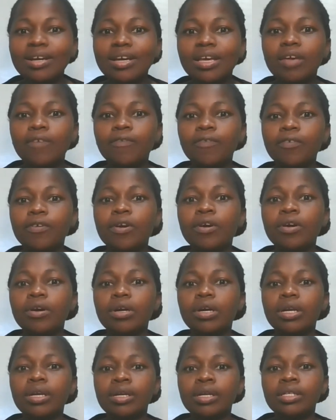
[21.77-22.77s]
If you're
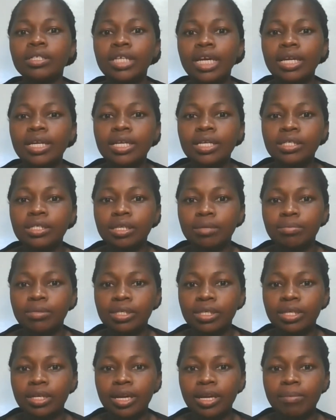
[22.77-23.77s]
returning
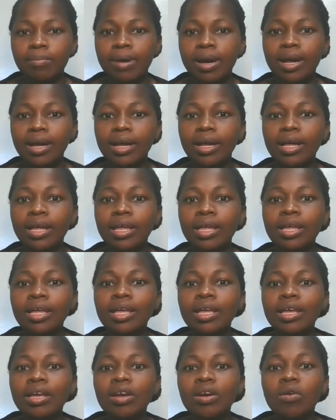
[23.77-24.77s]
subscriber,
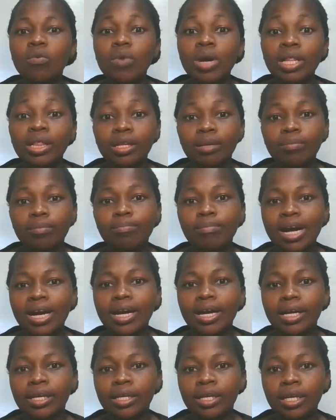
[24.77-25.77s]
welcome
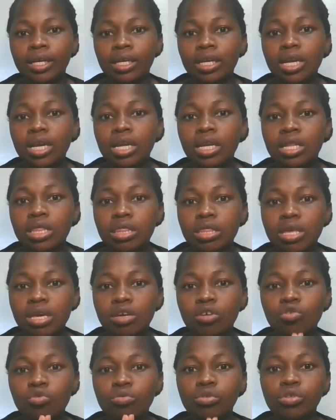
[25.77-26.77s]
back again, and
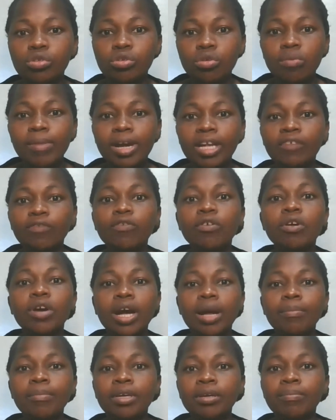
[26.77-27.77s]
thank you so much for
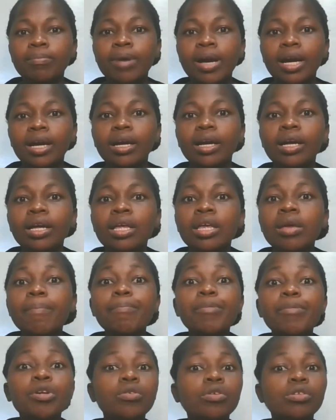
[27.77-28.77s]
coming back,
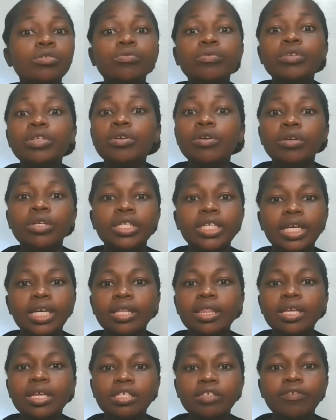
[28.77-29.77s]
because we don't take
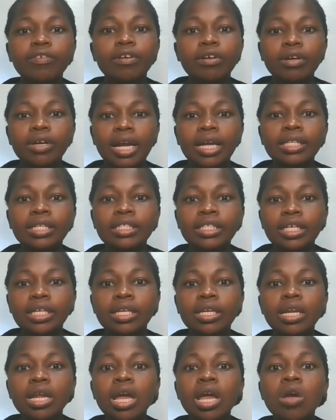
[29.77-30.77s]
this for
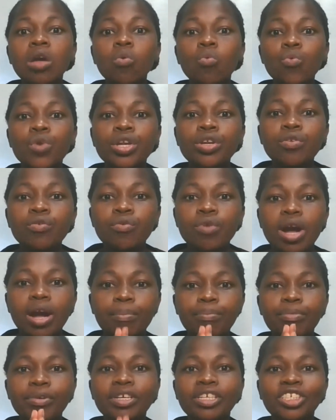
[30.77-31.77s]
granted. We do
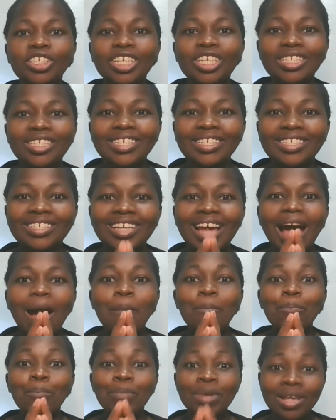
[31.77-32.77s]
appreciate it
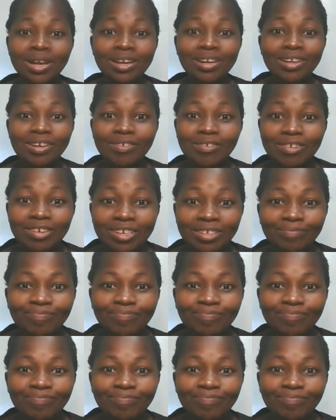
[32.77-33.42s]
a million.